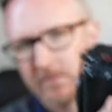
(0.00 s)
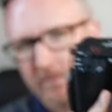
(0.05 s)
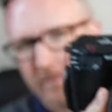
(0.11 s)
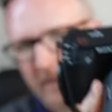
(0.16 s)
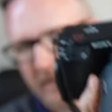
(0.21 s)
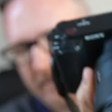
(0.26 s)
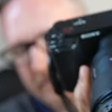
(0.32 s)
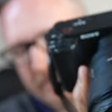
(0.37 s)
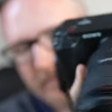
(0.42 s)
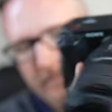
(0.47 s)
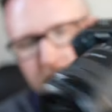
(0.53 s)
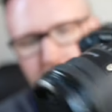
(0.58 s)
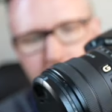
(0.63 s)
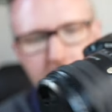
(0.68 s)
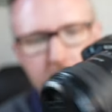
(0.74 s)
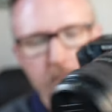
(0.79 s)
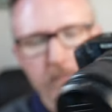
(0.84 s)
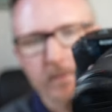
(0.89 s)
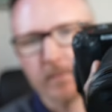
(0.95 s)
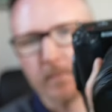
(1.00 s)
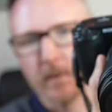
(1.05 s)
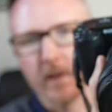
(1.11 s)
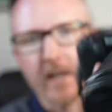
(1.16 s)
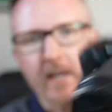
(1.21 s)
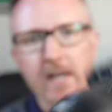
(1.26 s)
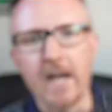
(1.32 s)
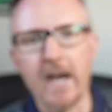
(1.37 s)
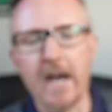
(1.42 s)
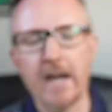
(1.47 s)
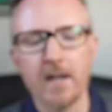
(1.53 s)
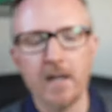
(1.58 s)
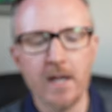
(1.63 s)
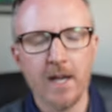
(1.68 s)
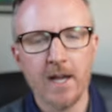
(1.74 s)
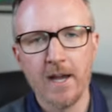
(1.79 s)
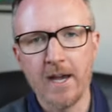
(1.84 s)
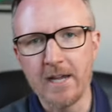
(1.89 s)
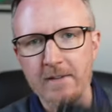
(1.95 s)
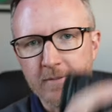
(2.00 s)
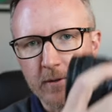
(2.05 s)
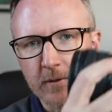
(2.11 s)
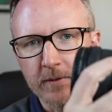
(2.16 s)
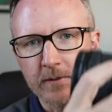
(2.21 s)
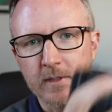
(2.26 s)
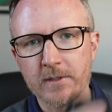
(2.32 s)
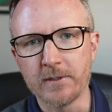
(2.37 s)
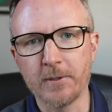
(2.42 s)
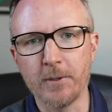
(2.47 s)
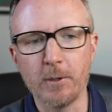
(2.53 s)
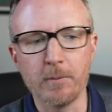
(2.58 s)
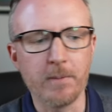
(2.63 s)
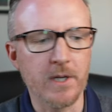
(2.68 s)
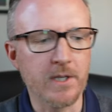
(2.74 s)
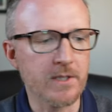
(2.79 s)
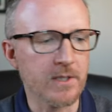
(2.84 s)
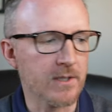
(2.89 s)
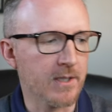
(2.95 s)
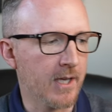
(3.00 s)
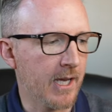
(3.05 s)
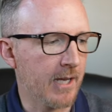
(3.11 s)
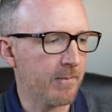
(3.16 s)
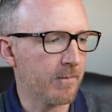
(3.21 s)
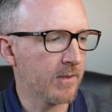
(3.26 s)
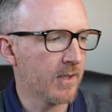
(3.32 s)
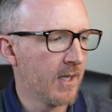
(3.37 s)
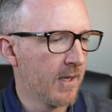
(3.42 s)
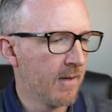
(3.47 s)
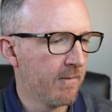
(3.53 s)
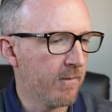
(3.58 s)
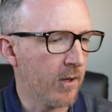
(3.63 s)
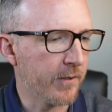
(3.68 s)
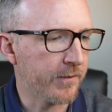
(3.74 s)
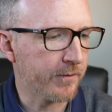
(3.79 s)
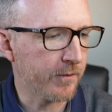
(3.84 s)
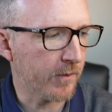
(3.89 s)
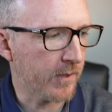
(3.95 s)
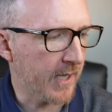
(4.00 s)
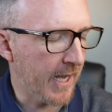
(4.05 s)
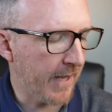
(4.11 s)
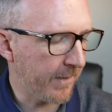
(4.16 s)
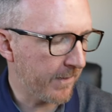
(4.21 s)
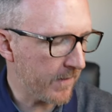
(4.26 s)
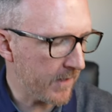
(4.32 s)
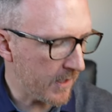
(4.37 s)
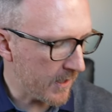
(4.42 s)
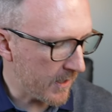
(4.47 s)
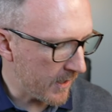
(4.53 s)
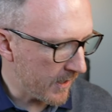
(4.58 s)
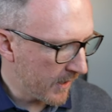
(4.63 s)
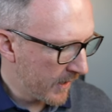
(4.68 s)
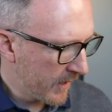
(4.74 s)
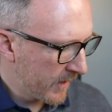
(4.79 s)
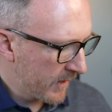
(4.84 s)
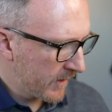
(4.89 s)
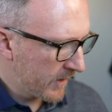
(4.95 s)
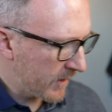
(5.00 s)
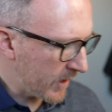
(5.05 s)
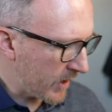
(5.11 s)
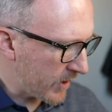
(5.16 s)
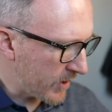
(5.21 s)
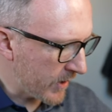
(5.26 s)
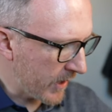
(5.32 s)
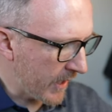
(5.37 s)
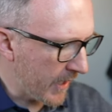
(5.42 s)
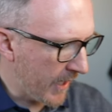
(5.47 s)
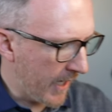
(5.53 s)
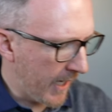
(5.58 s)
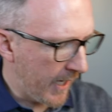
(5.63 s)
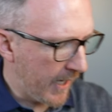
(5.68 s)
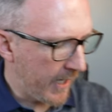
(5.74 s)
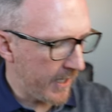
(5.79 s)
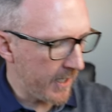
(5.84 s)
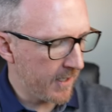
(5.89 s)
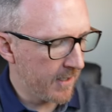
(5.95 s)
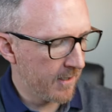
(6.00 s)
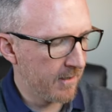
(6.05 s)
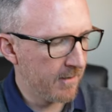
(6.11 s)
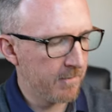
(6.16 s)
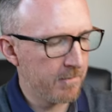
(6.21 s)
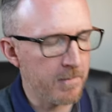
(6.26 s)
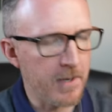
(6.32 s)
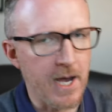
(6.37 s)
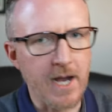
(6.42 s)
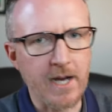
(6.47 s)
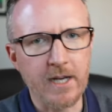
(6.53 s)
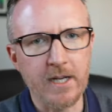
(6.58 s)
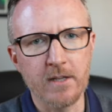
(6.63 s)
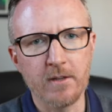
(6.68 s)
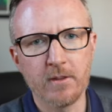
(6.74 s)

but it's what I got. I've used this a whole bunch of times. I've also got the DJI Pocket